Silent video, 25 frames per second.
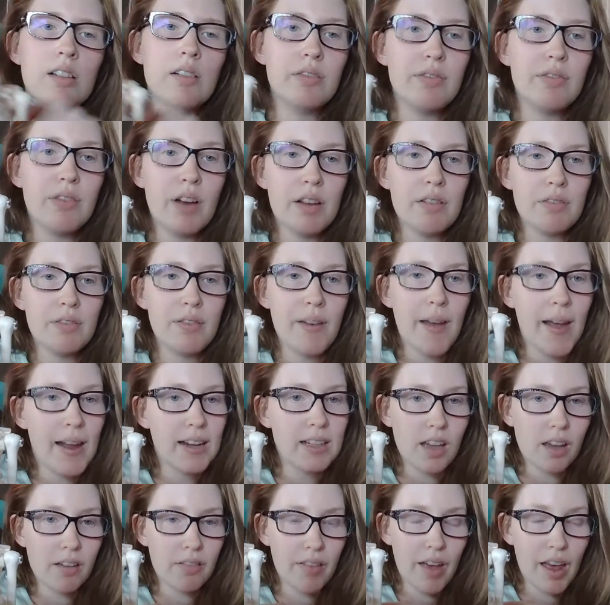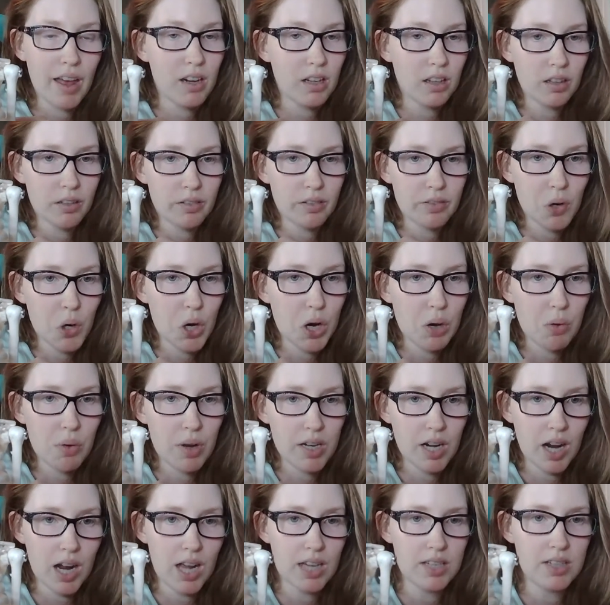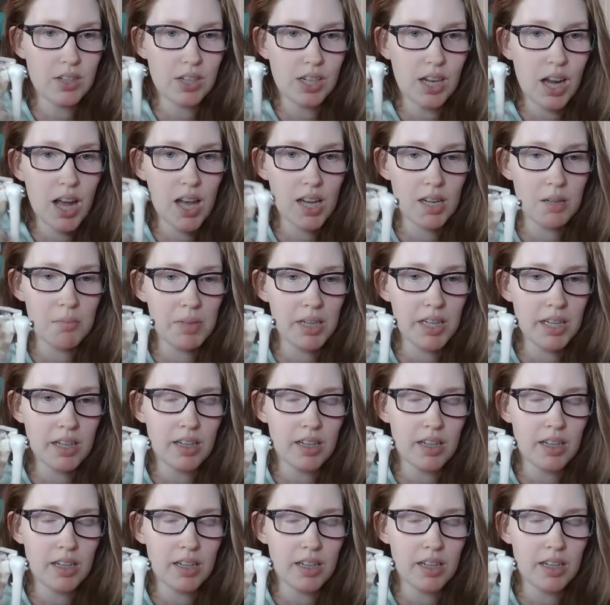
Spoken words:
Fun fact, I've had a Lefort 1 osteotomy